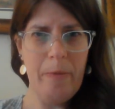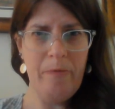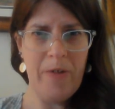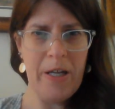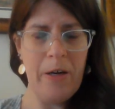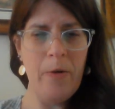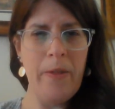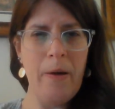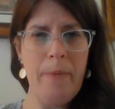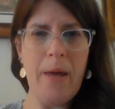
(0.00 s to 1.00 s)
video, and
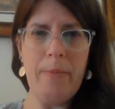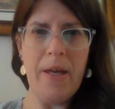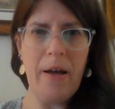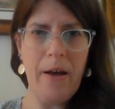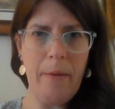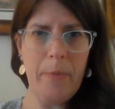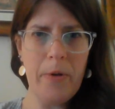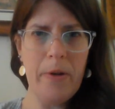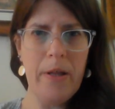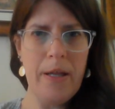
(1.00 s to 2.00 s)
there may be a
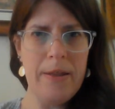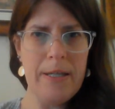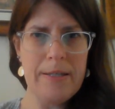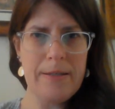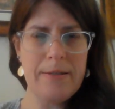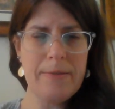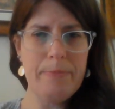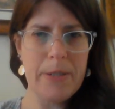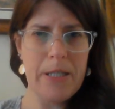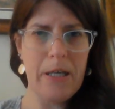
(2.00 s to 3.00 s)
couple in this
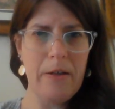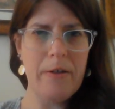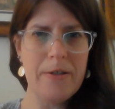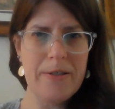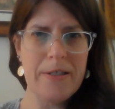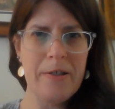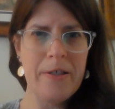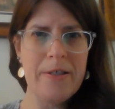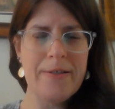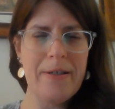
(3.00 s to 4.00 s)
particular
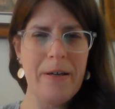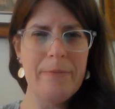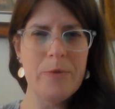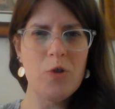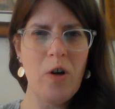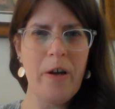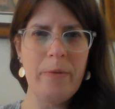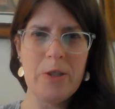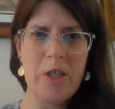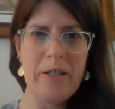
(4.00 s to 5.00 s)
series, Drawing
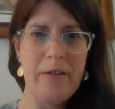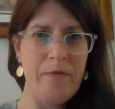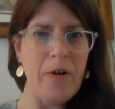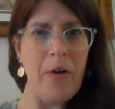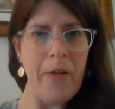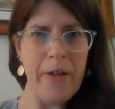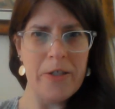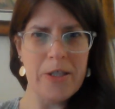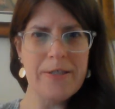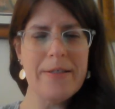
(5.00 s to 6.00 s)
with Jenny for all
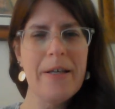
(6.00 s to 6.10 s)
ages,